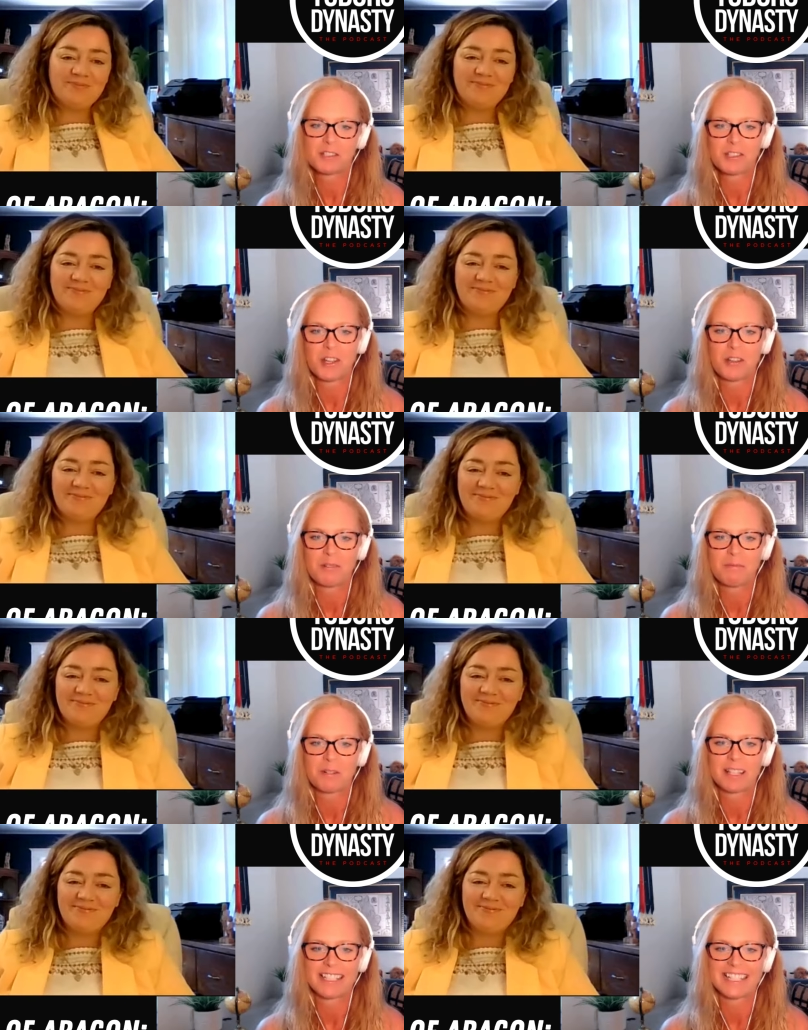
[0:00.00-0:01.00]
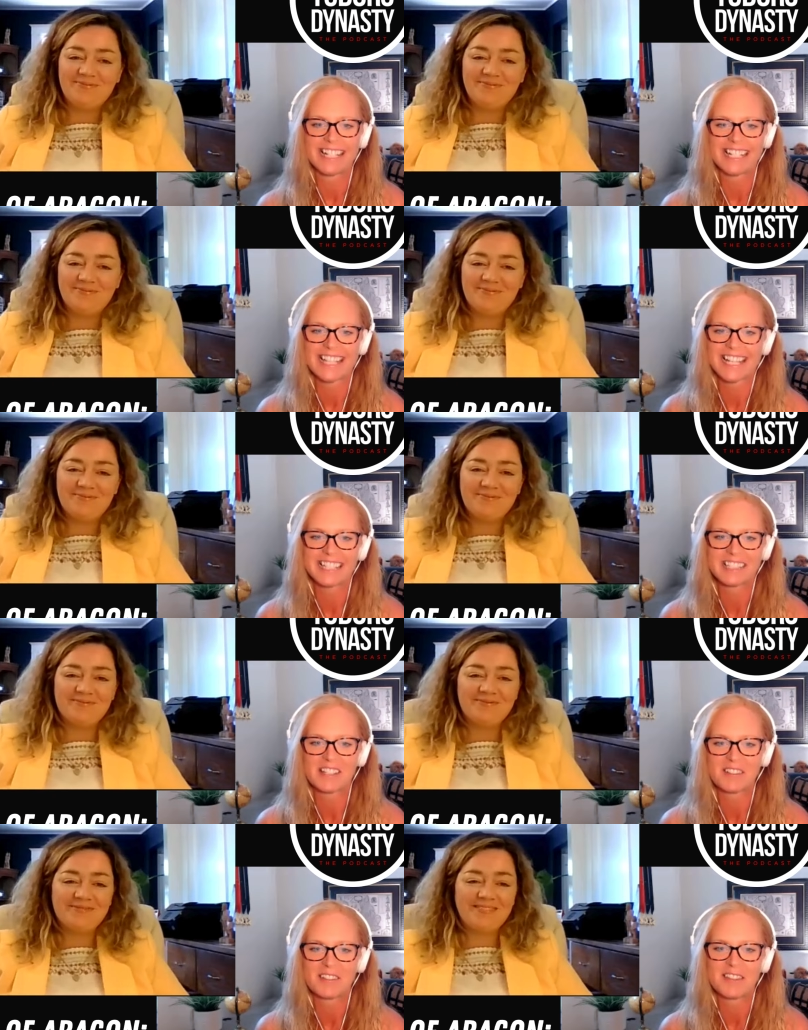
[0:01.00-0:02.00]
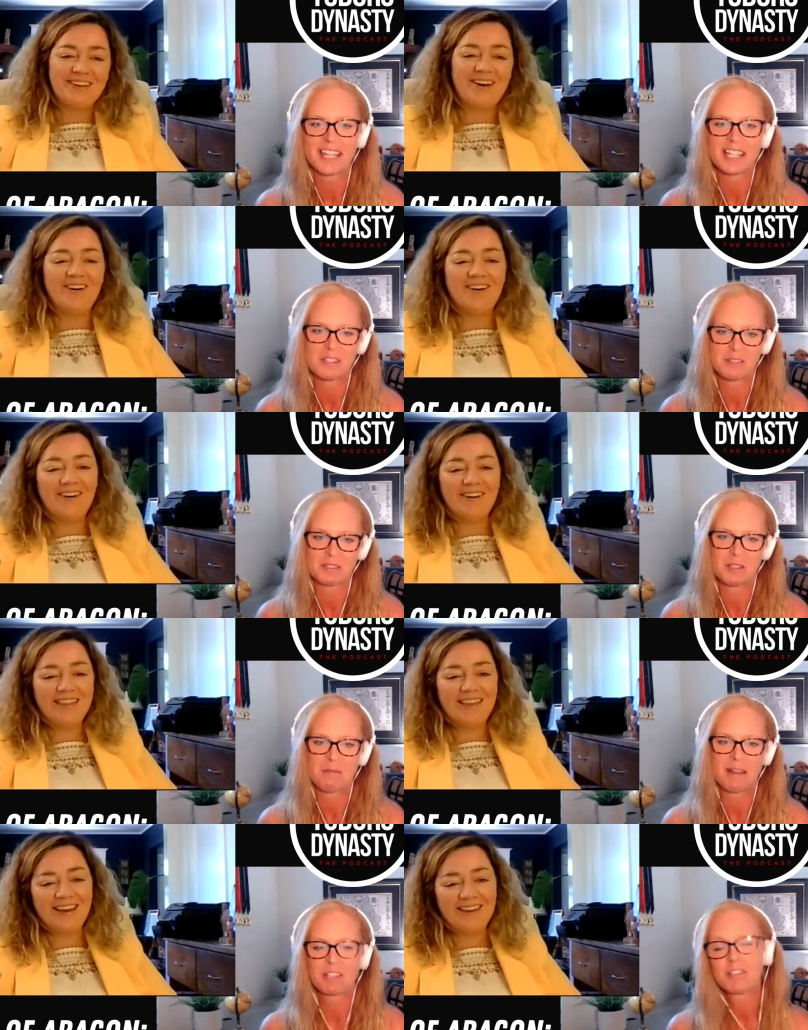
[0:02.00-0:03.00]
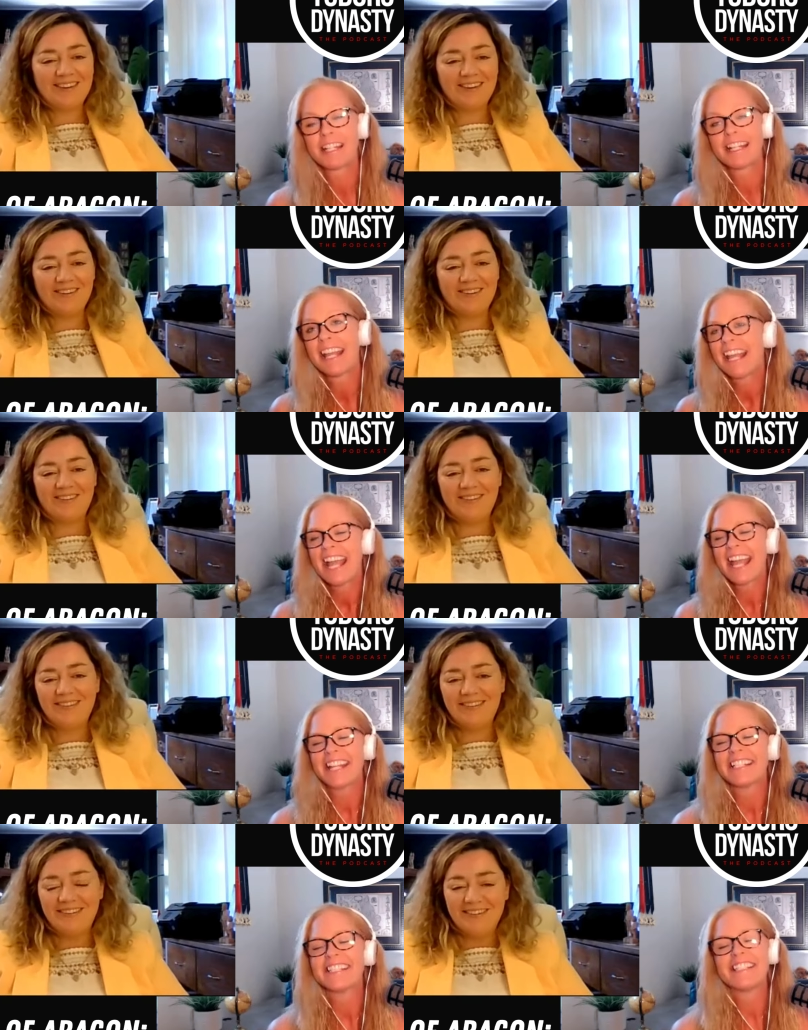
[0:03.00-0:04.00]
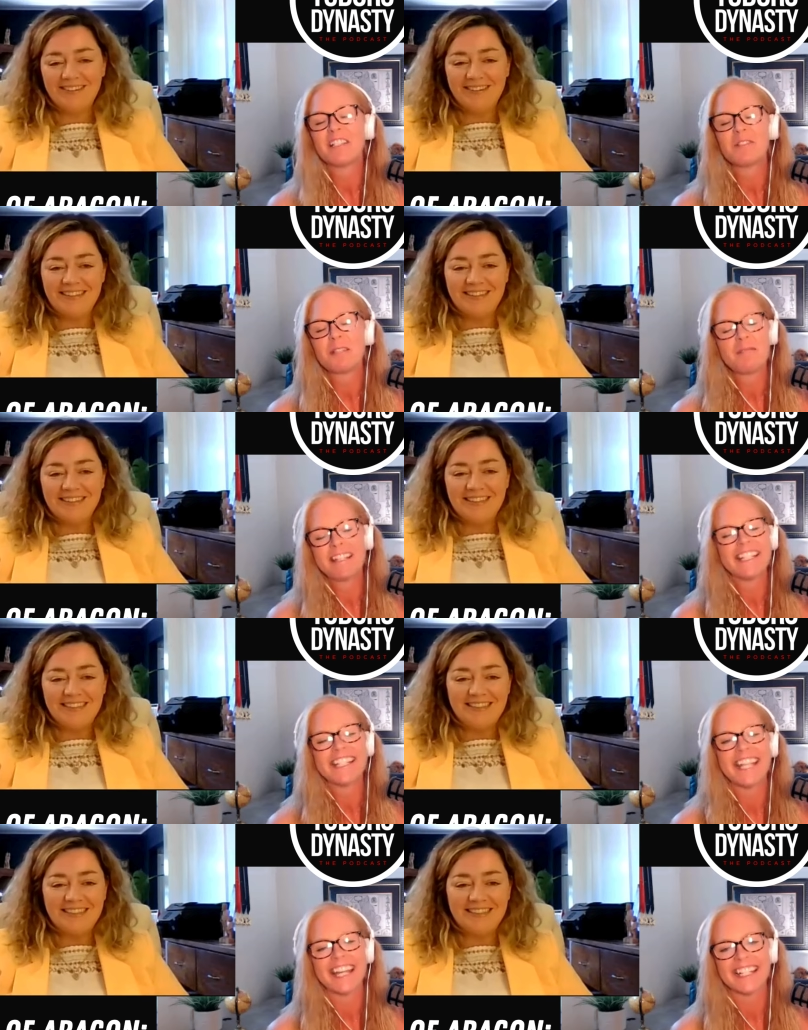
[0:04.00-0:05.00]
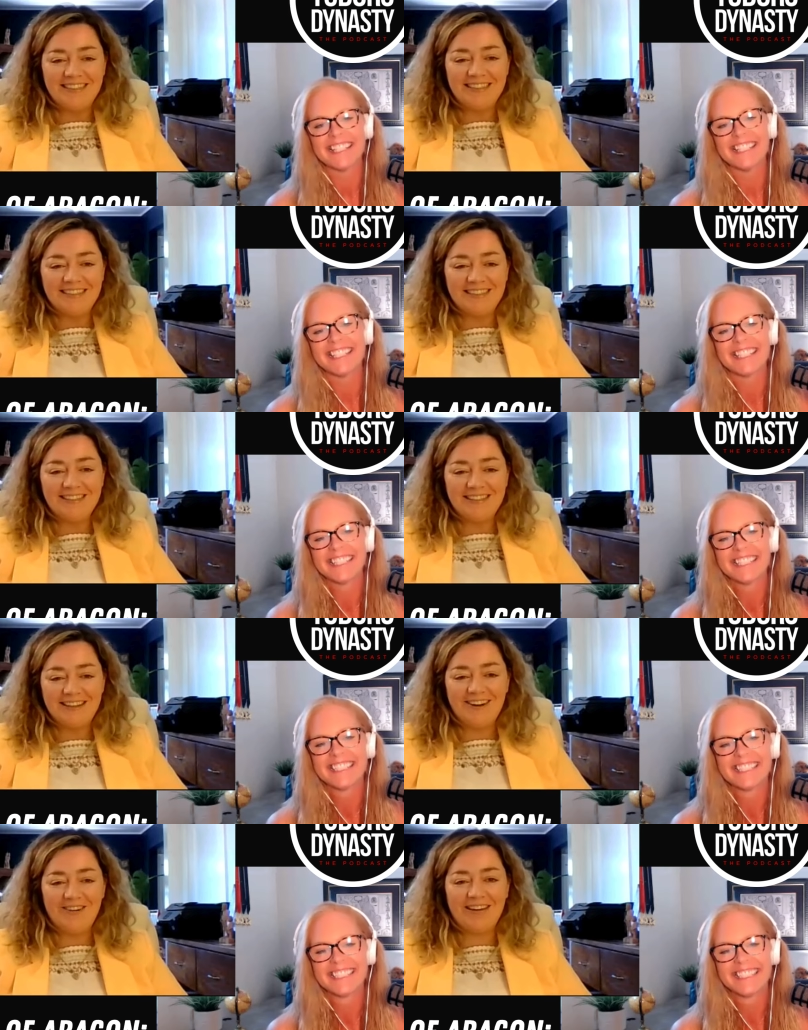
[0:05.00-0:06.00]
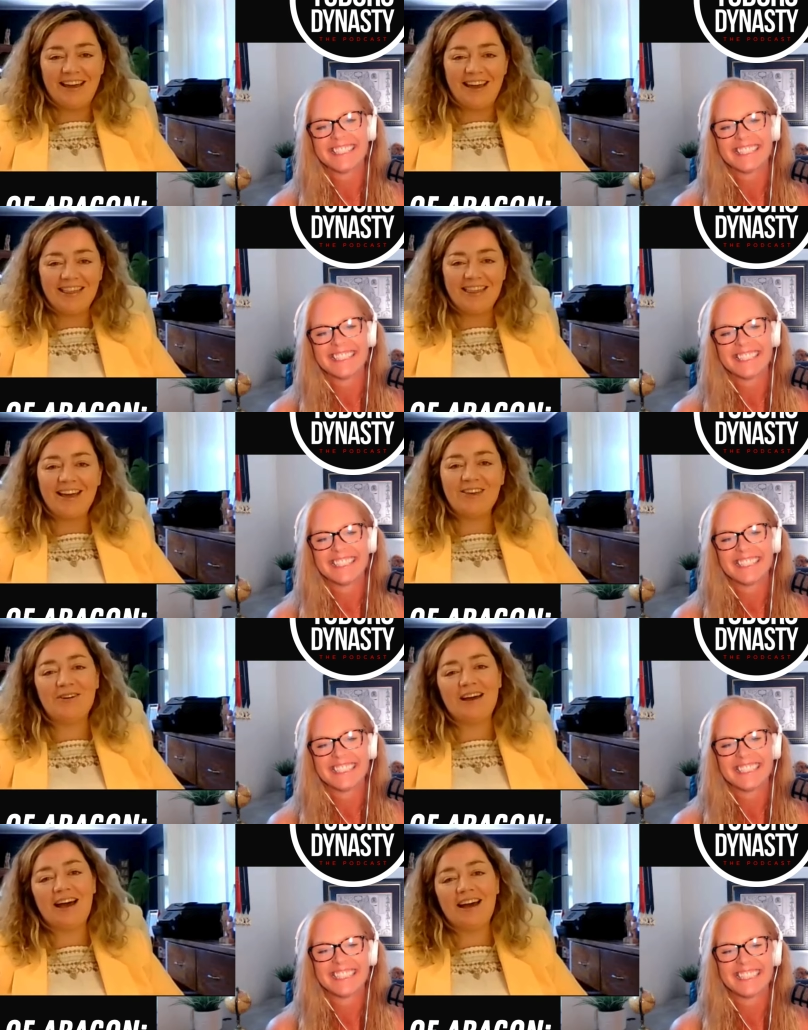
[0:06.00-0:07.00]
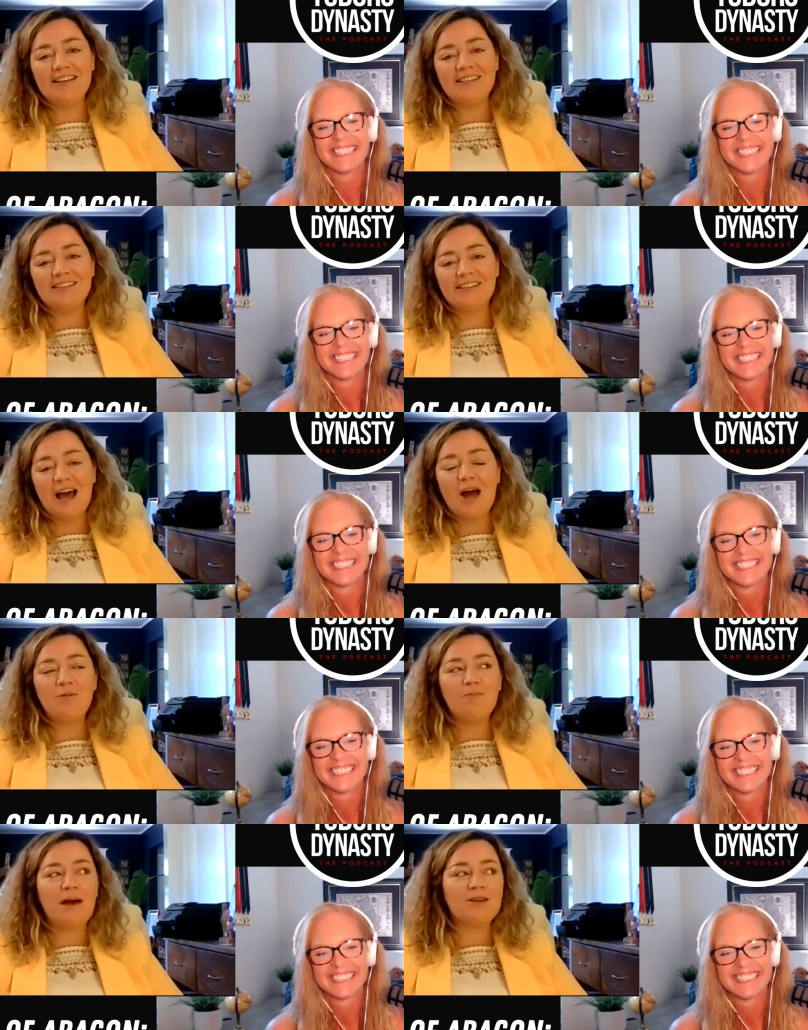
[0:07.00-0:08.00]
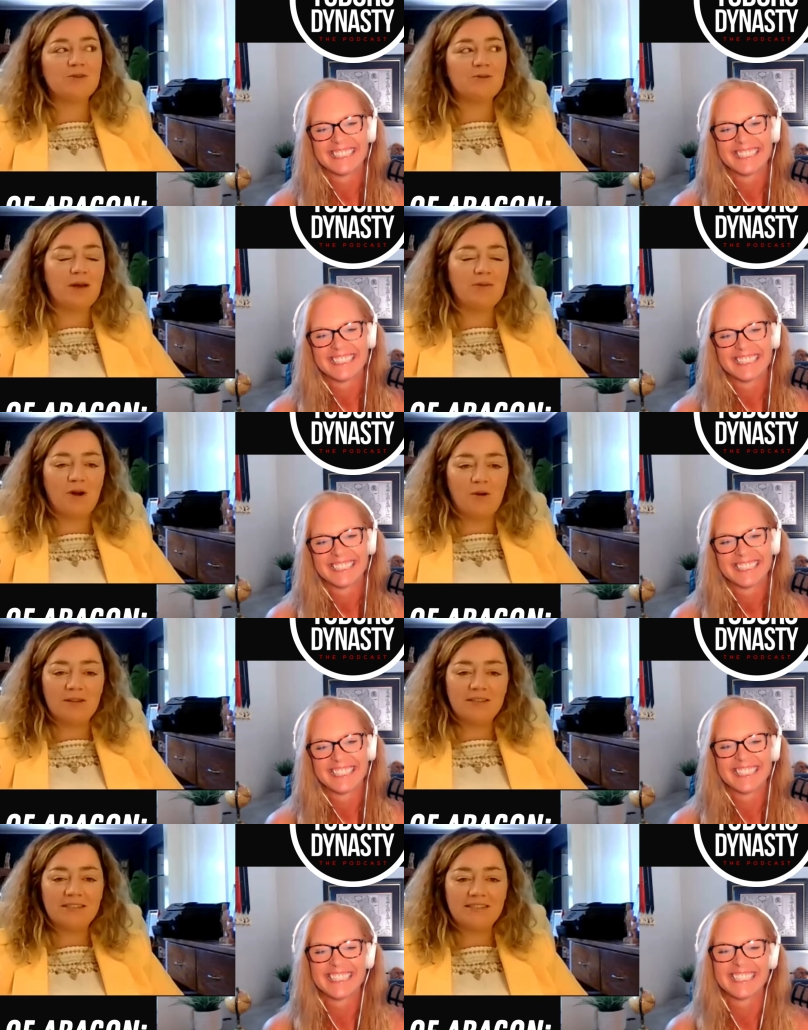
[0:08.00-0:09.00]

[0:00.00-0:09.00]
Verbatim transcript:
Speaker 1: show more than anything. So thank you oh, so much. And it, and until we meet again.
Speaker 2: Okay. Thank you guys. I'll be back soon, I promise.